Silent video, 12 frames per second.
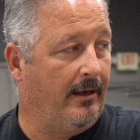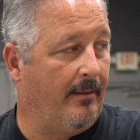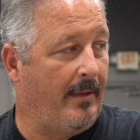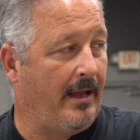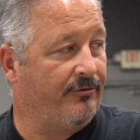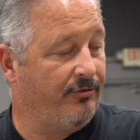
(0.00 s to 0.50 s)

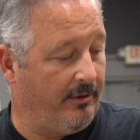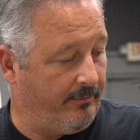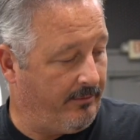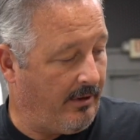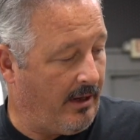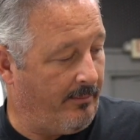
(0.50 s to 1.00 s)
I'm actually
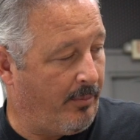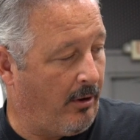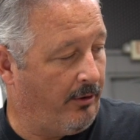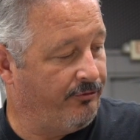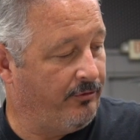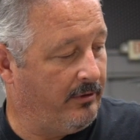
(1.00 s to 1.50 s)
kind of
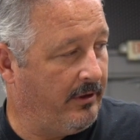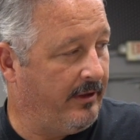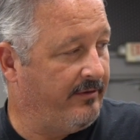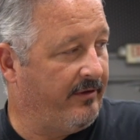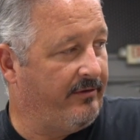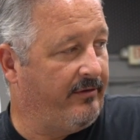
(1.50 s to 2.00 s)
partial to
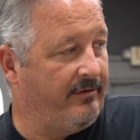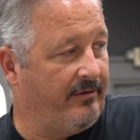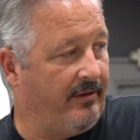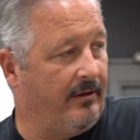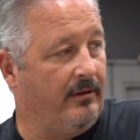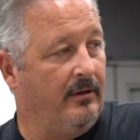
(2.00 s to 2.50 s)
these. This is
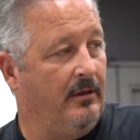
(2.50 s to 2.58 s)
the